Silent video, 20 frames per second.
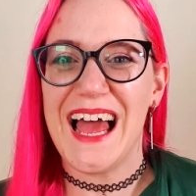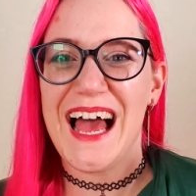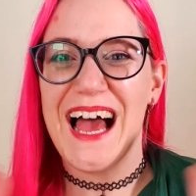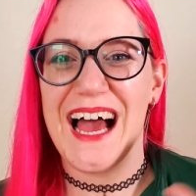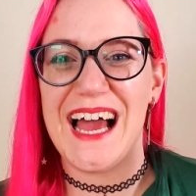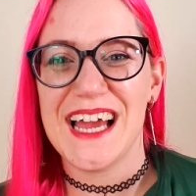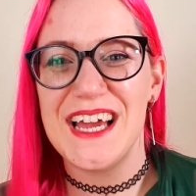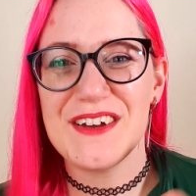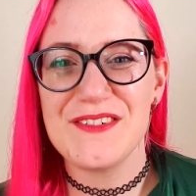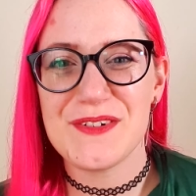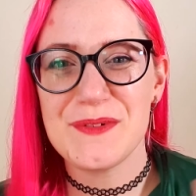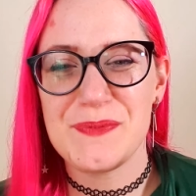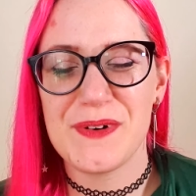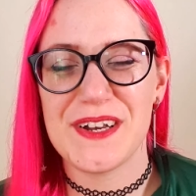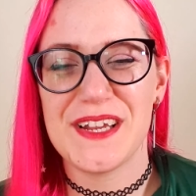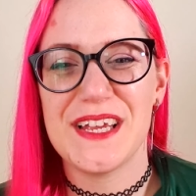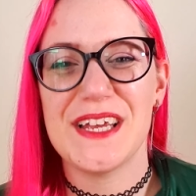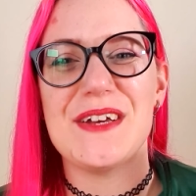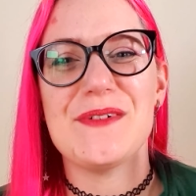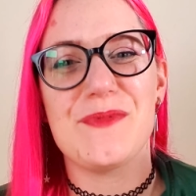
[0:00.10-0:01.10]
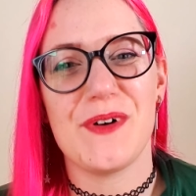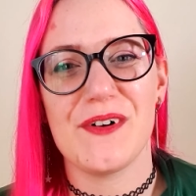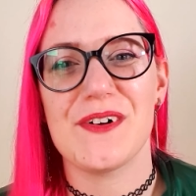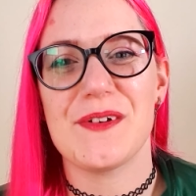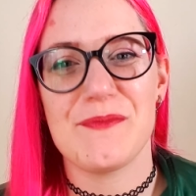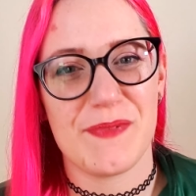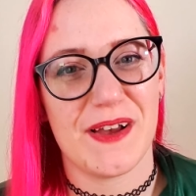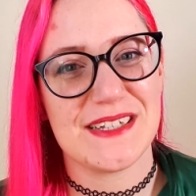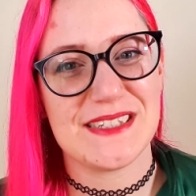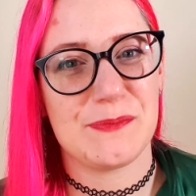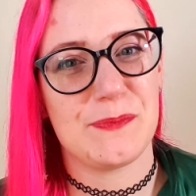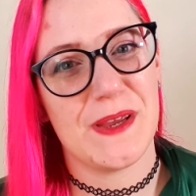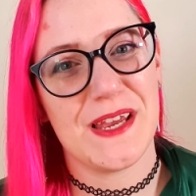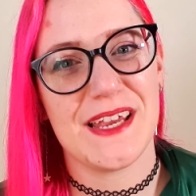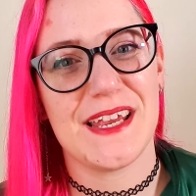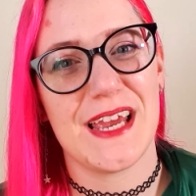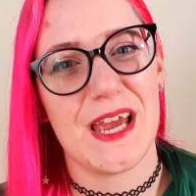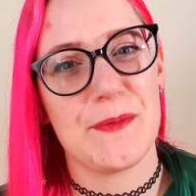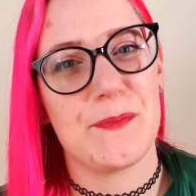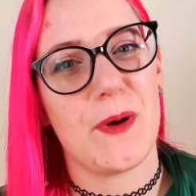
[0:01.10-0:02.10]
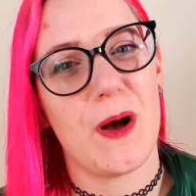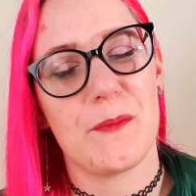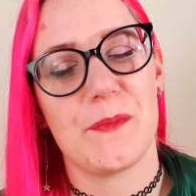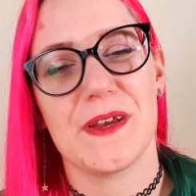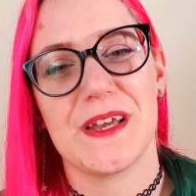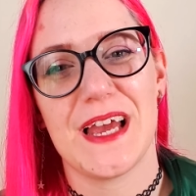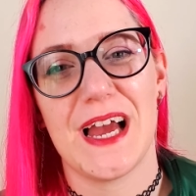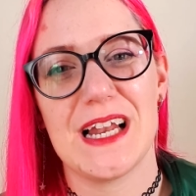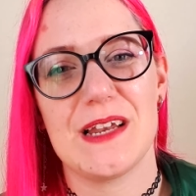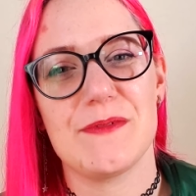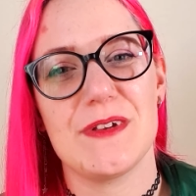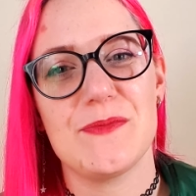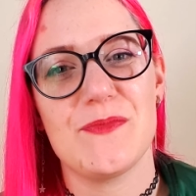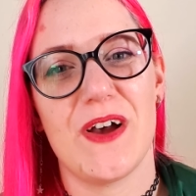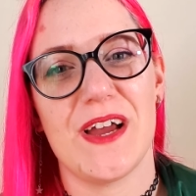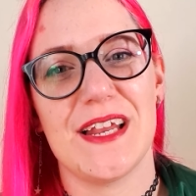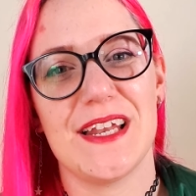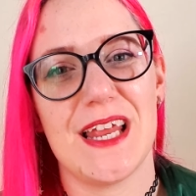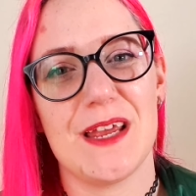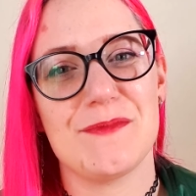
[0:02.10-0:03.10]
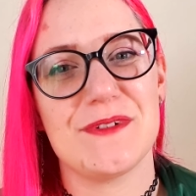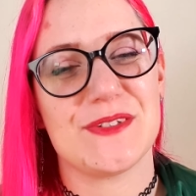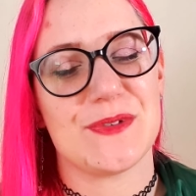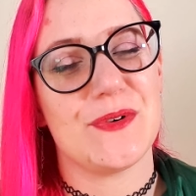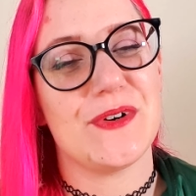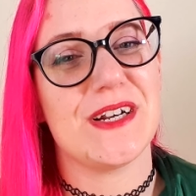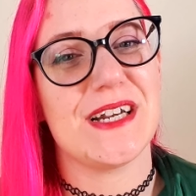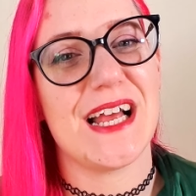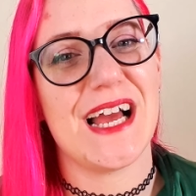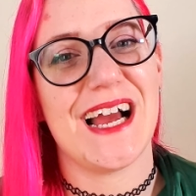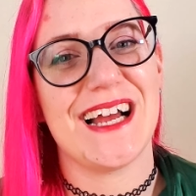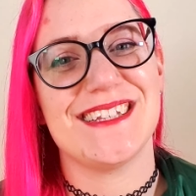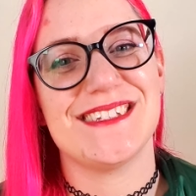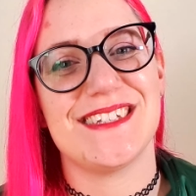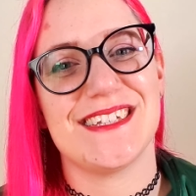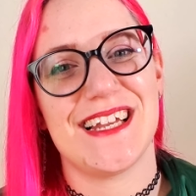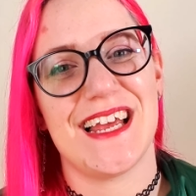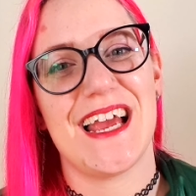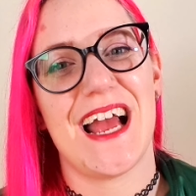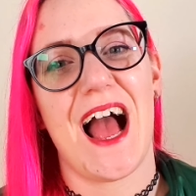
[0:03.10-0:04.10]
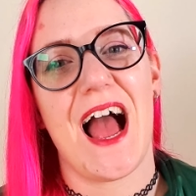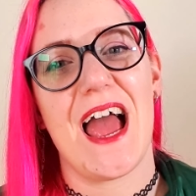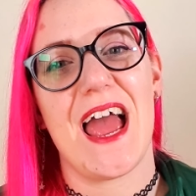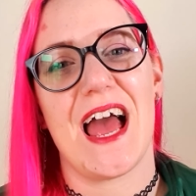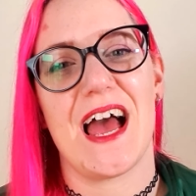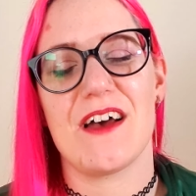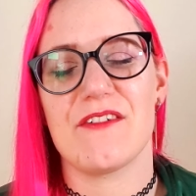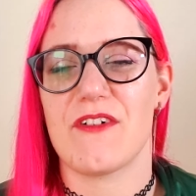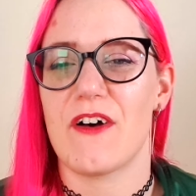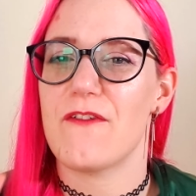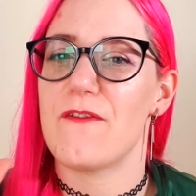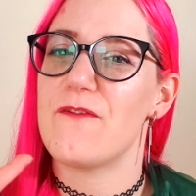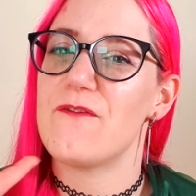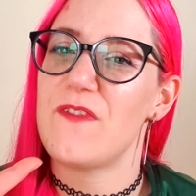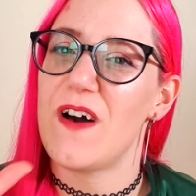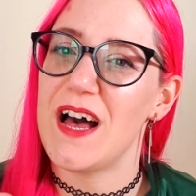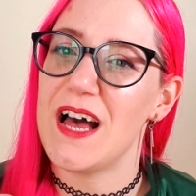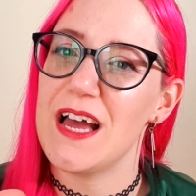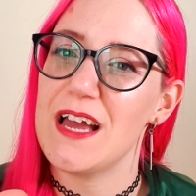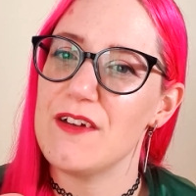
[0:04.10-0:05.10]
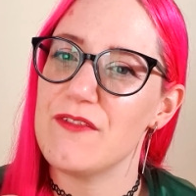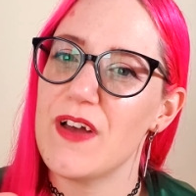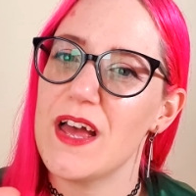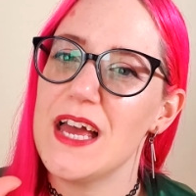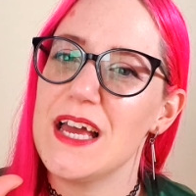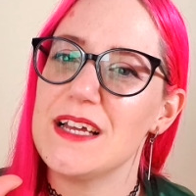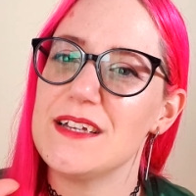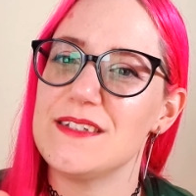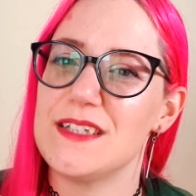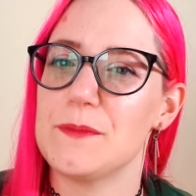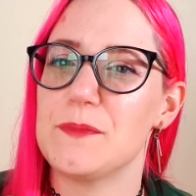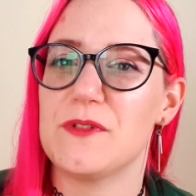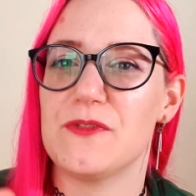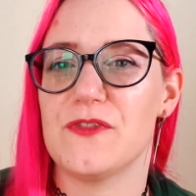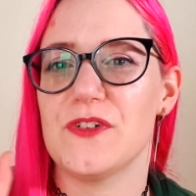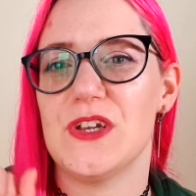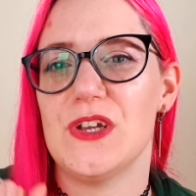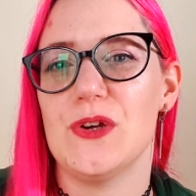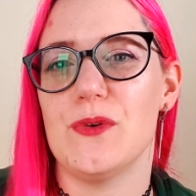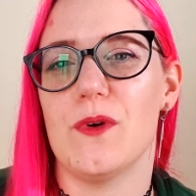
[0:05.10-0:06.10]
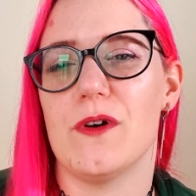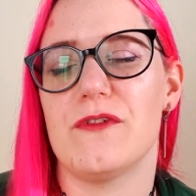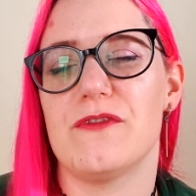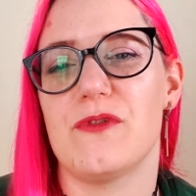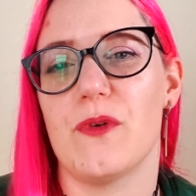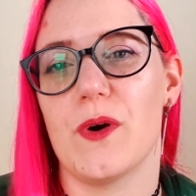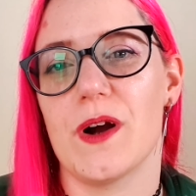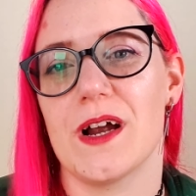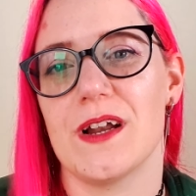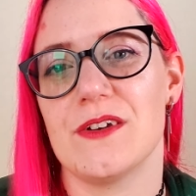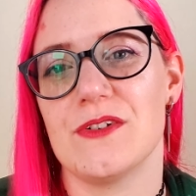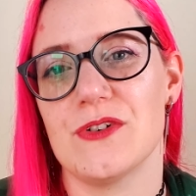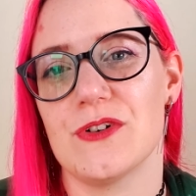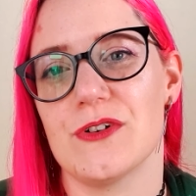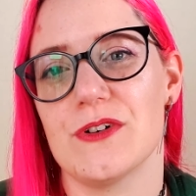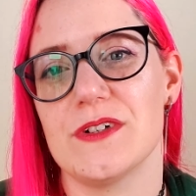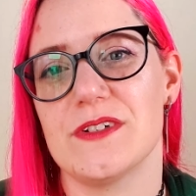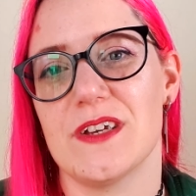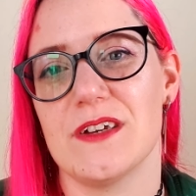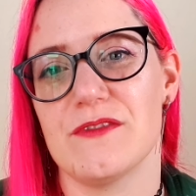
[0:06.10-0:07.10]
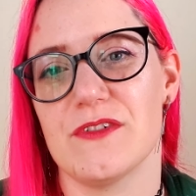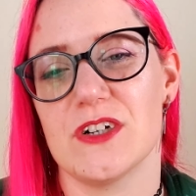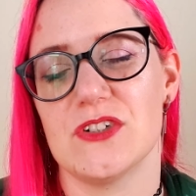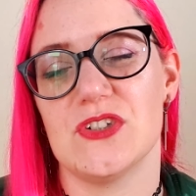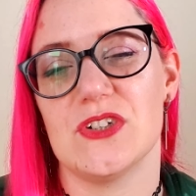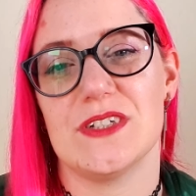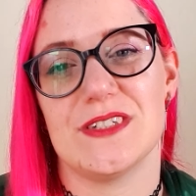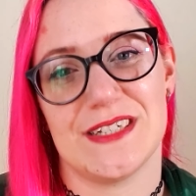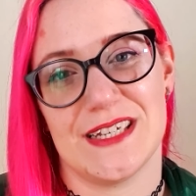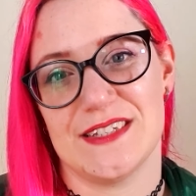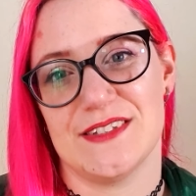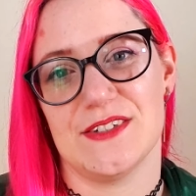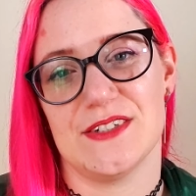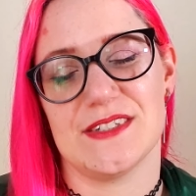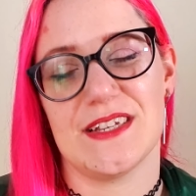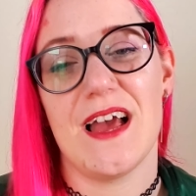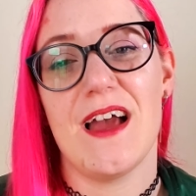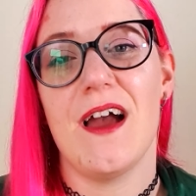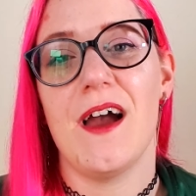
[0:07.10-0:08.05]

Hey everybody, welcome back to Pink K-Pop Academy. My name is Orna and today I have 5 tips for you for neurodivergent dancers.